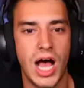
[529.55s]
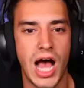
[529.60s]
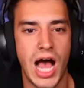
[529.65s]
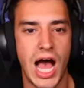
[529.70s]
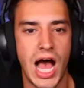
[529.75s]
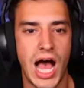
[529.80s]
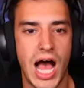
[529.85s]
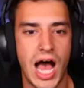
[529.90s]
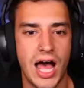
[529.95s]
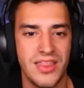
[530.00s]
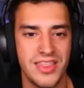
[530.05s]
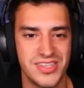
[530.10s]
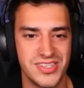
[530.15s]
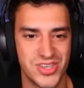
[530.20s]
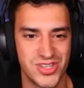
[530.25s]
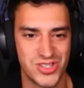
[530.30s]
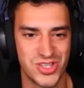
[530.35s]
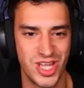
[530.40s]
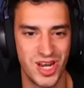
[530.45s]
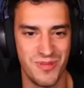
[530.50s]
Ah,
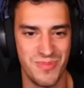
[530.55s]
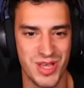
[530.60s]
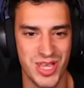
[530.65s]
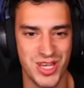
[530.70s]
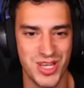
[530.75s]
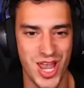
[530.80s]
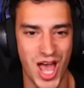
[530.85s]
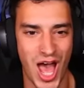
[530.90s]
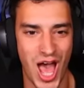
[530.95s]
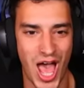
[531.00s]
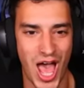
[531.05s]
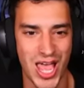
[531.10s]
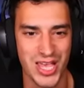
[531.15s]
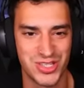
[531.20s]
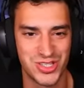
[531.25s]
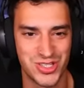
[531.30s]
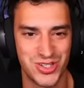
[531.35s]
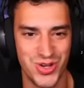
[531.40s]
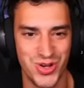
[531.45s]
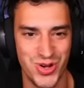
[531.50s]
this is gonna be
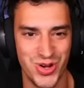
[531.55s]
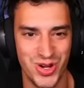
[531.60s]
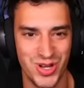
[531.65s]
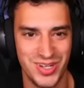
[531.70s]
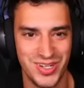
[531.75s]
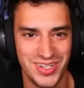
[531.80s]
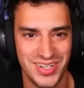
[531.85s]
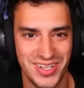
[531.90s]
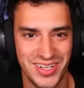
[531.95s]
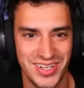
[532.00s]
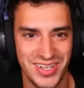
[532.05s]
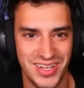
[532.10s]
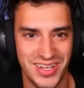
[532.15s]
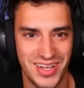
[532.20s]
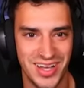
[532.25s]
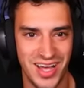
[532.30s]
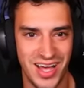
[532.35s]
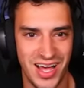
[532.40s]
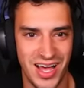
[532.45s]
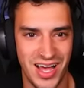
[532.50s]
nice, dude.
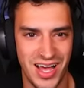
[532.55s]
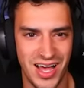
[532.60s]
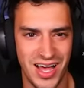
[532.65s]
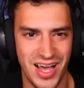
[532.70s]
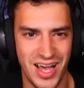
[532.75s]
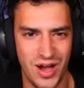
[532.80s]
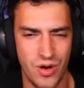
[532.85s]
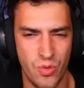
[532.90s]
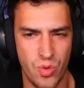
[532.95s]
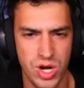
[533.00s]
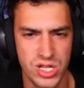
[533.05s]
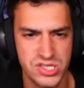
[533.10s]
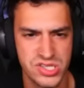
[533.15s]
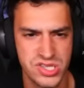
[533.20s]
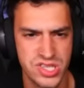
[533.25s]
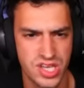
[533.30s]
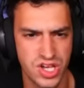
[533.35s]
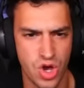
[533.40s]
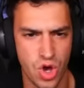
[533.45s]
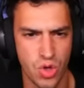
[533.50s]

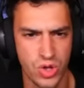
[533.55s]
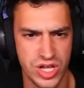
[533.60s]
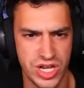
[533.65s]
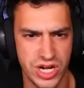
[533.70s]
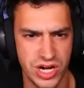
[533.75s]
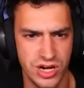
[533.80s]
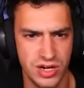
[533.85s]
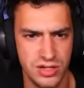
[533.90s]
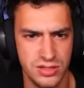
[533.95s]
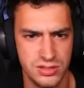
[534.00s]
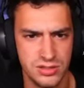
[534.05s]
What's the goal here?